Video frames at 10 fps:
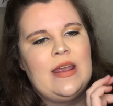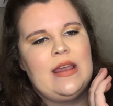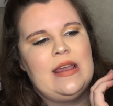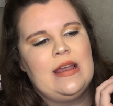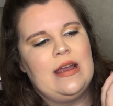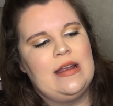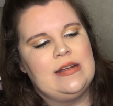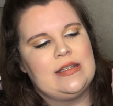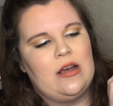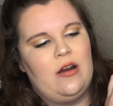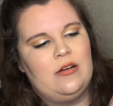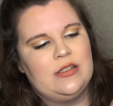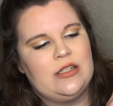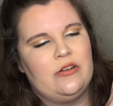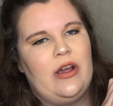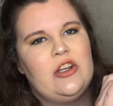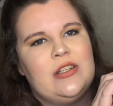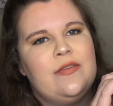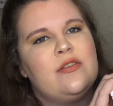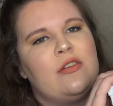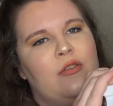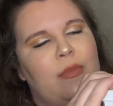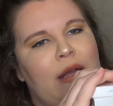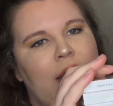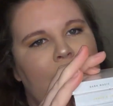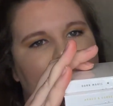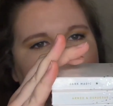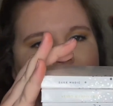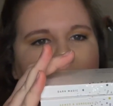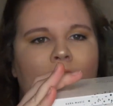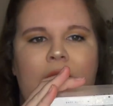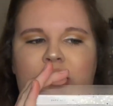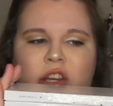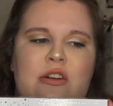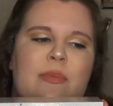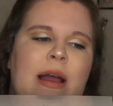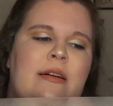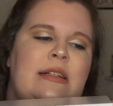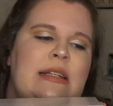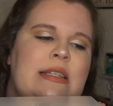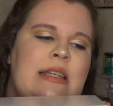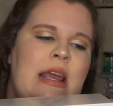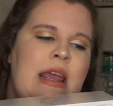And also I just have so many like eyeshadow palettes